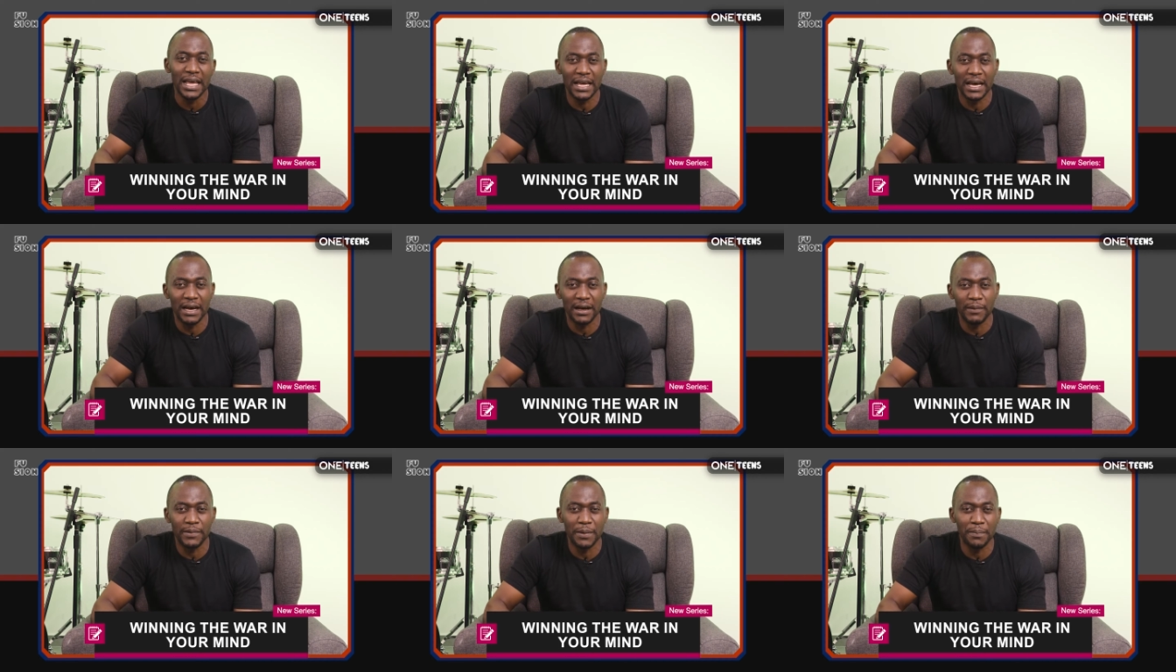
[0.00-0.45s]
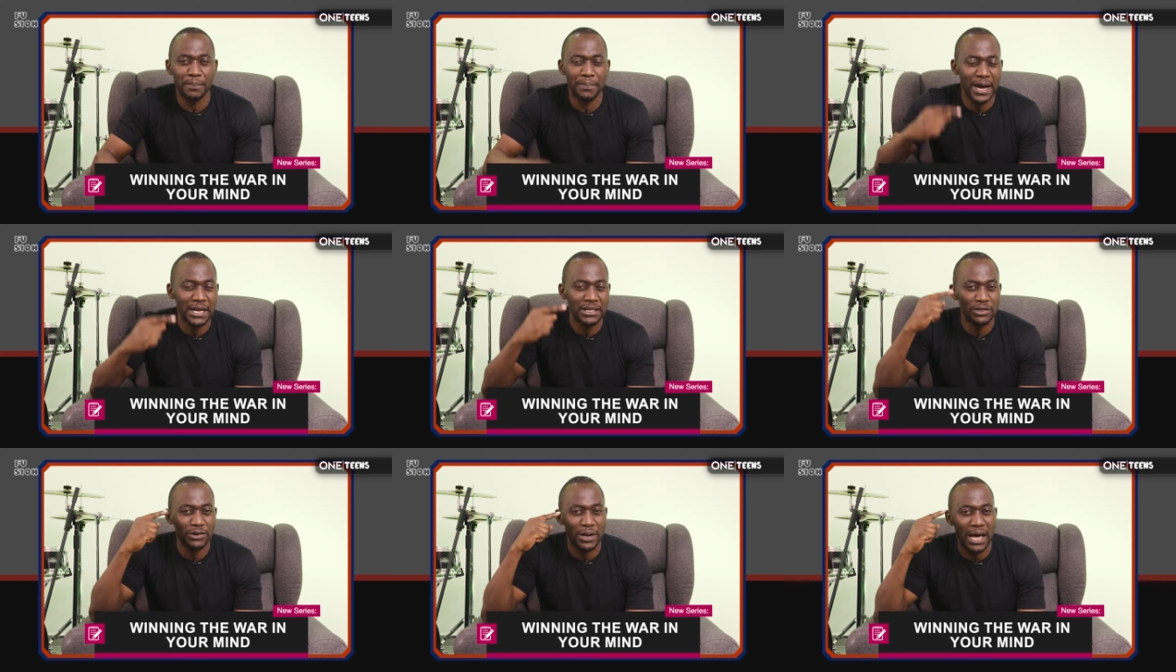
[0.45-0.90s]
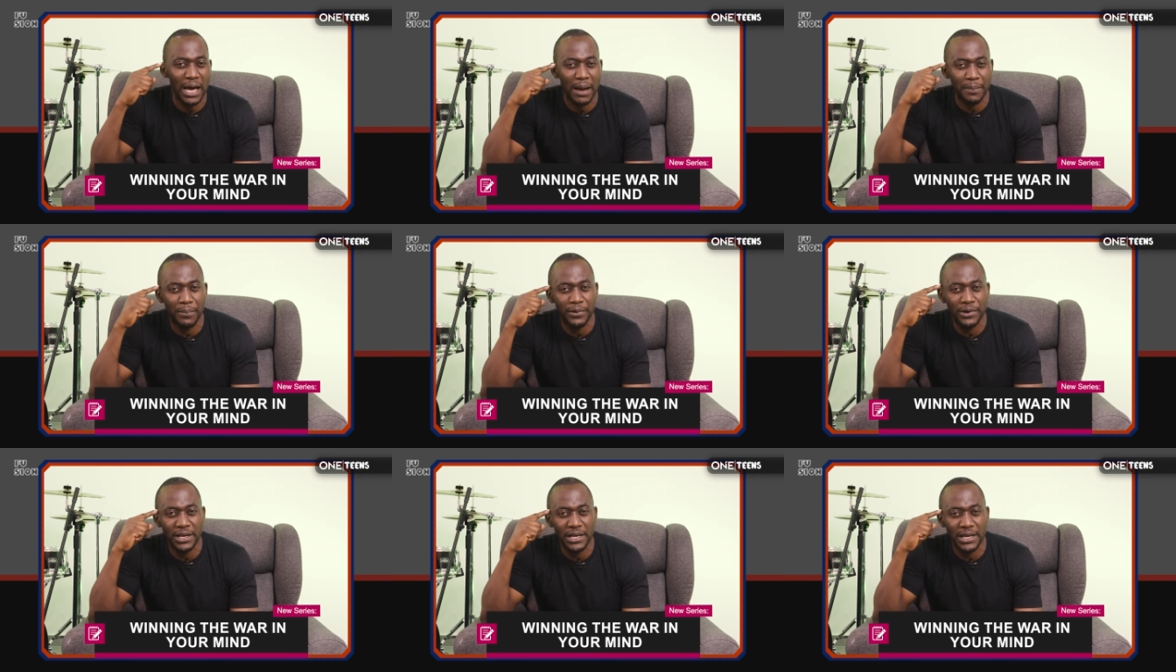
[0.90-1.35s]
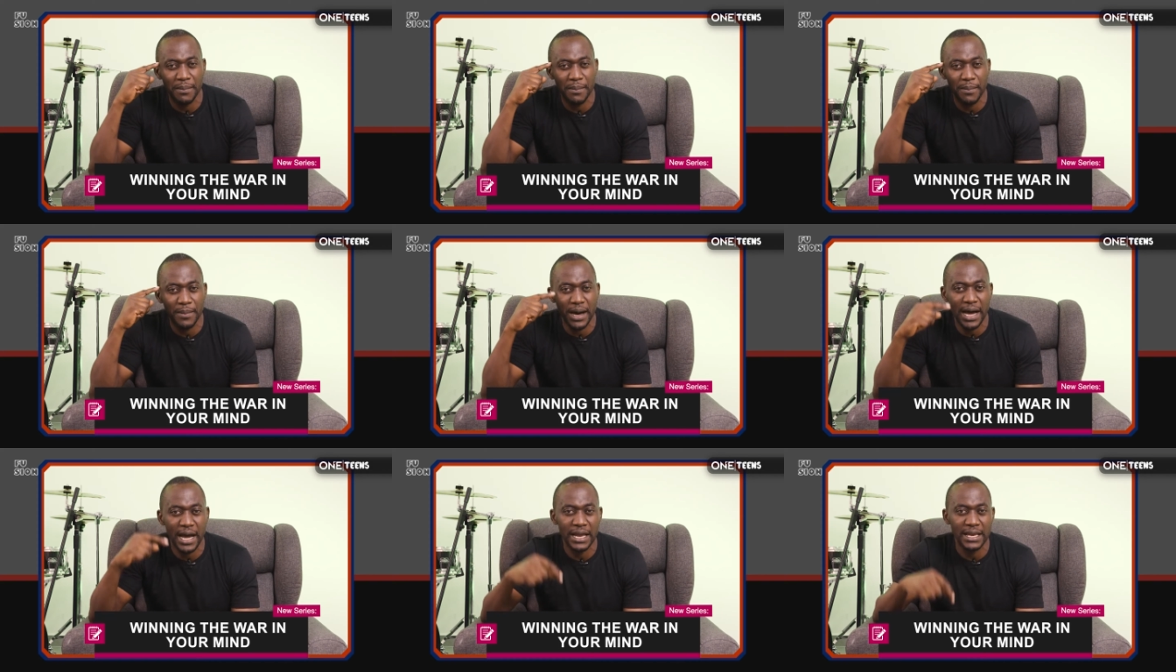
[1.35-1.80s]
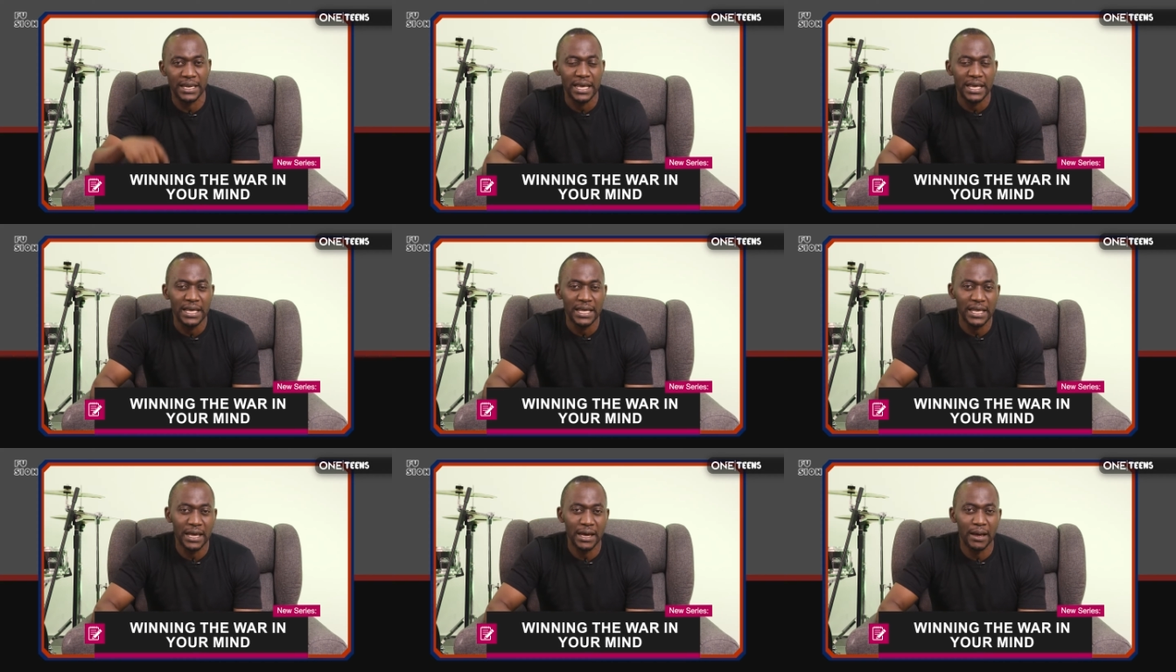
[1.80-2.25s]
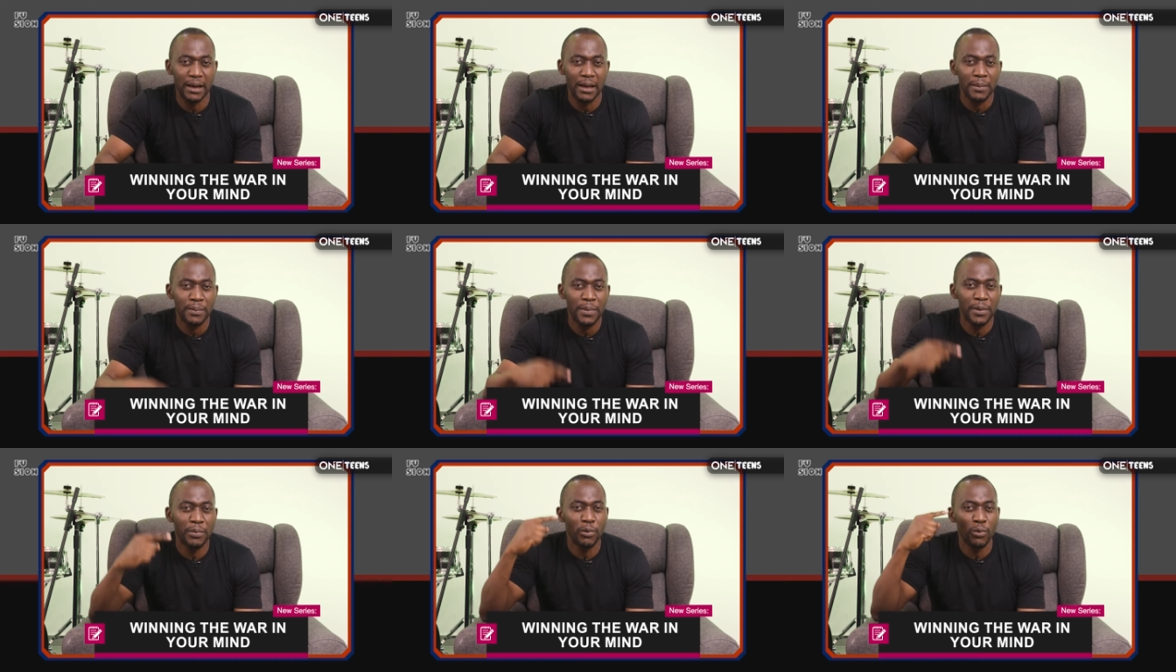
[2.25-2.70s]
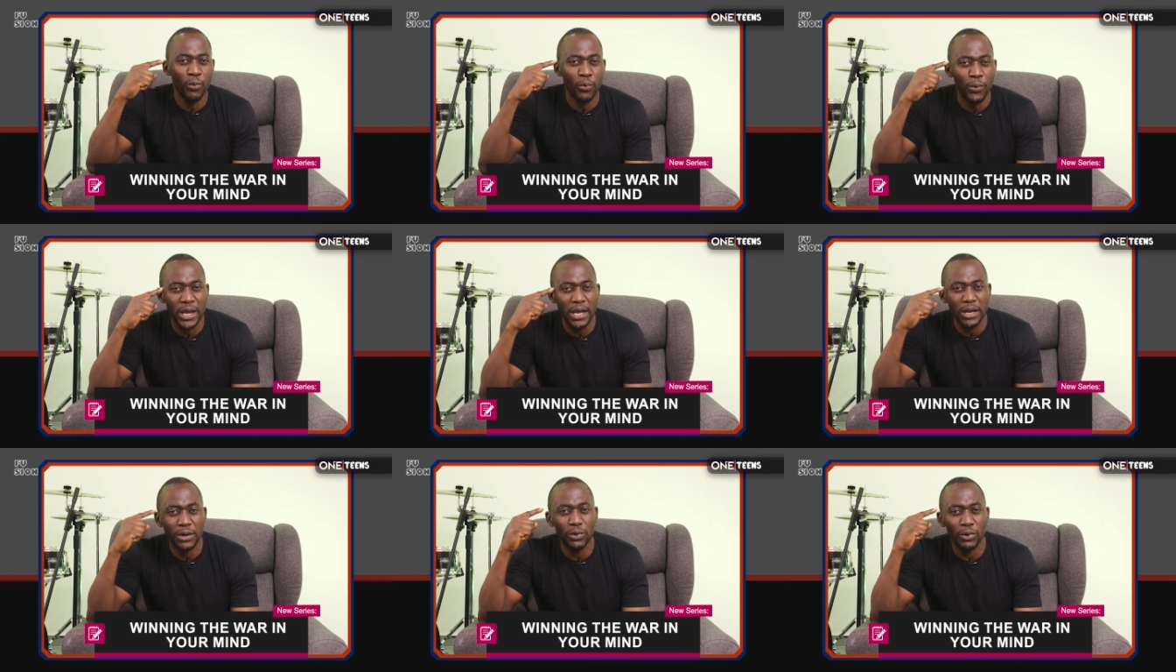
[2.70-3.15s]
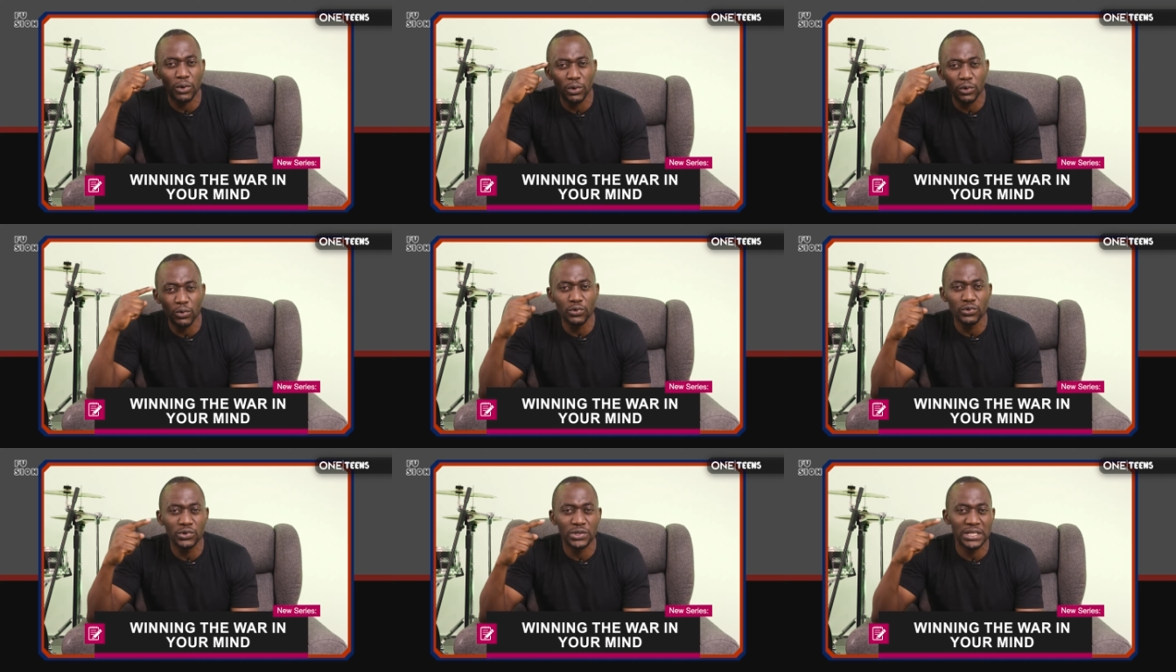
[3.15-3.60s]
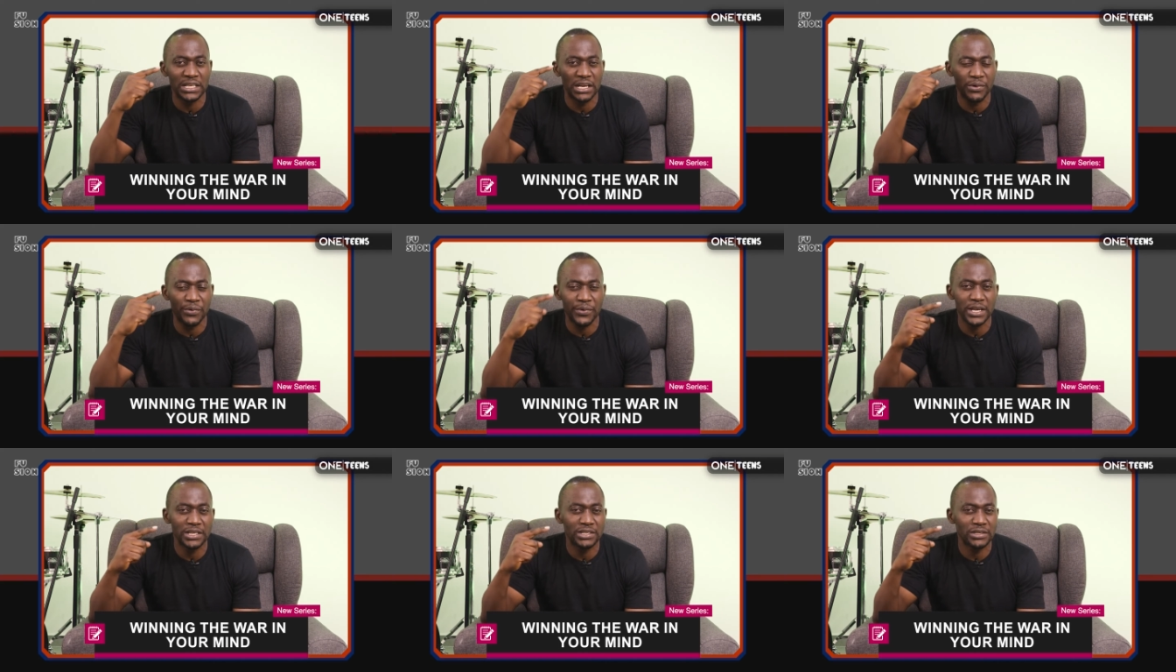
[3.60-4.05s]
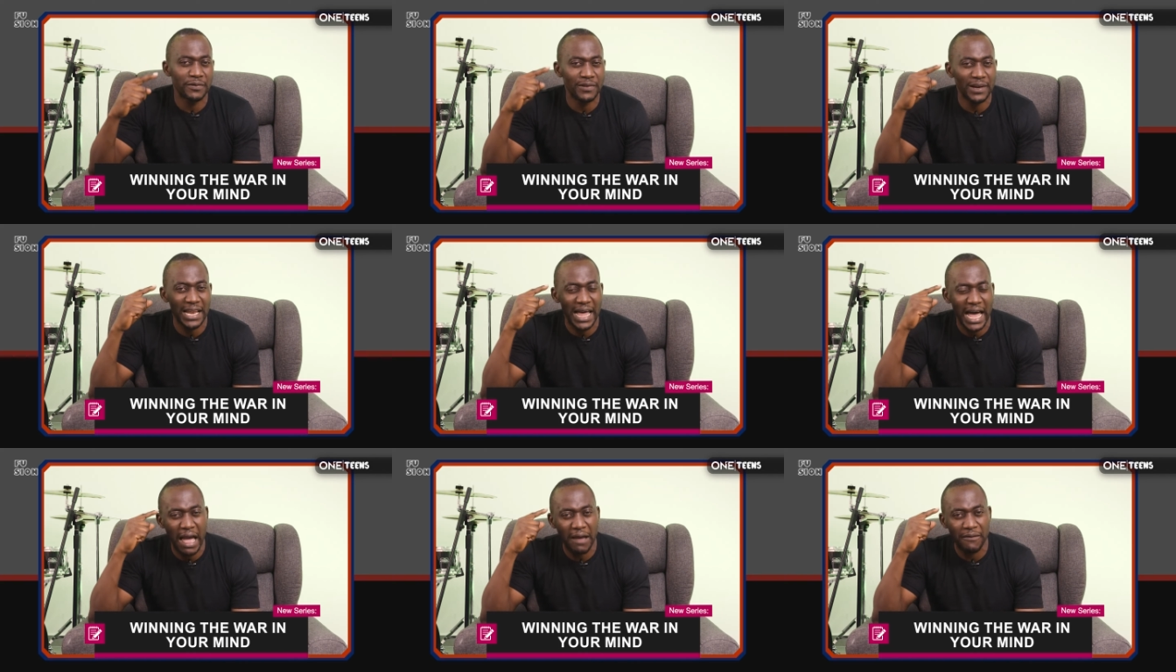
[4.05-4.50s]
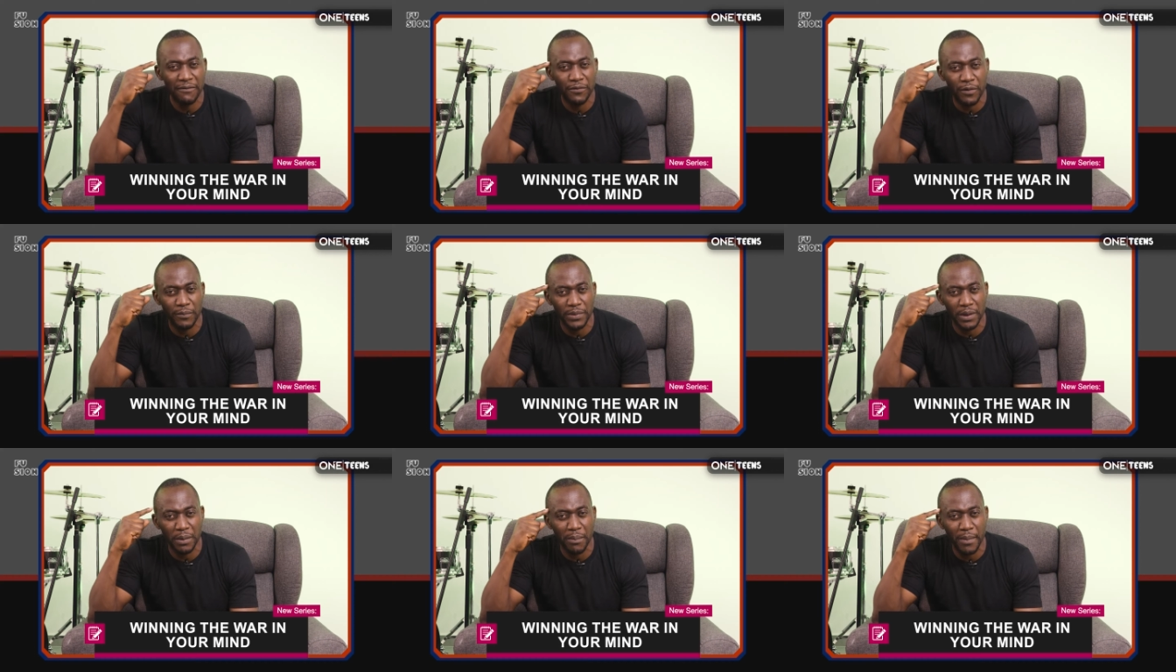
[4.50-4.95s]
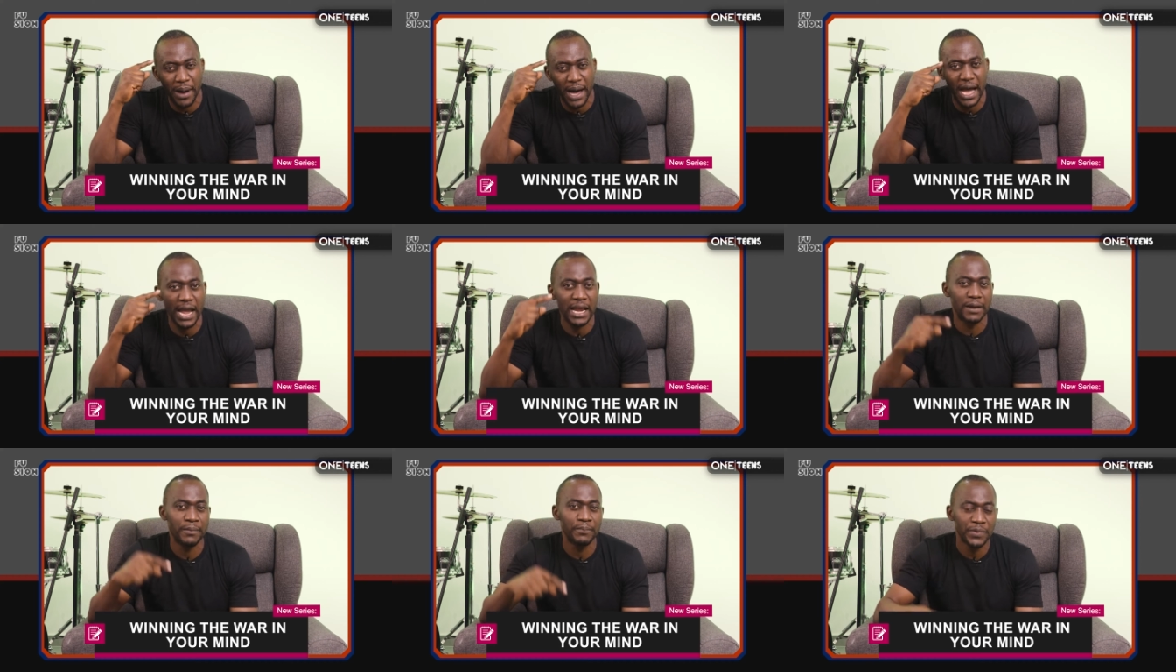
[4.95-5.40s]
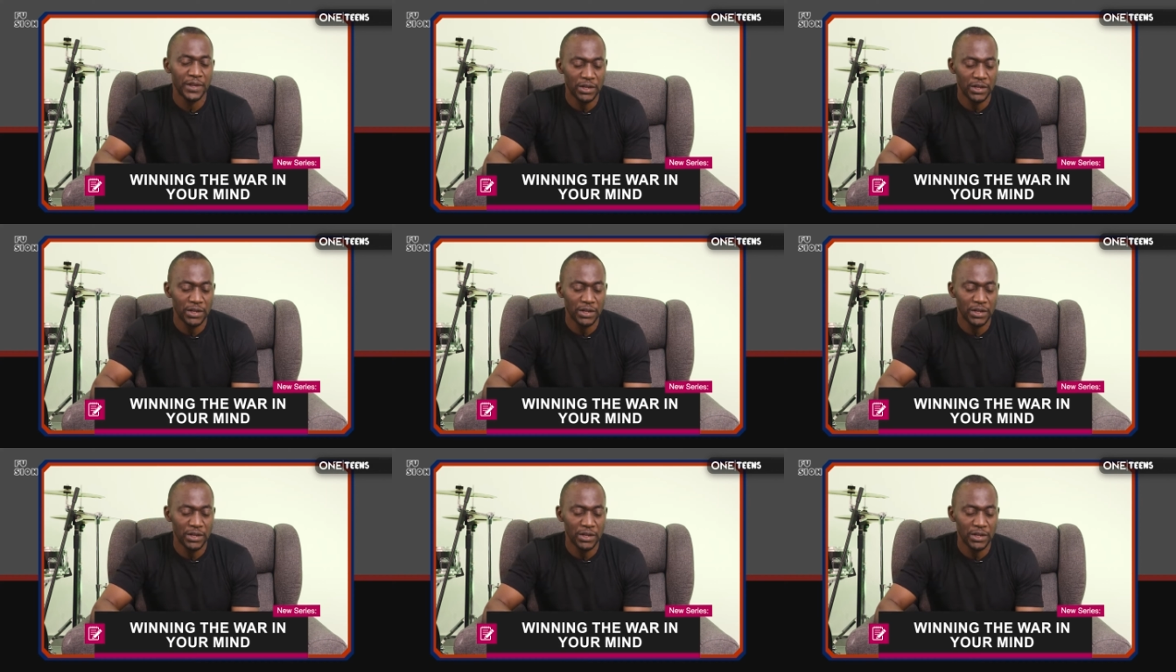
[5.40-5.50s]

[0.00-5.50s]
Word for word: uh, the battle happen in the mind. Yeah, people win or lose in the race of life from the mind.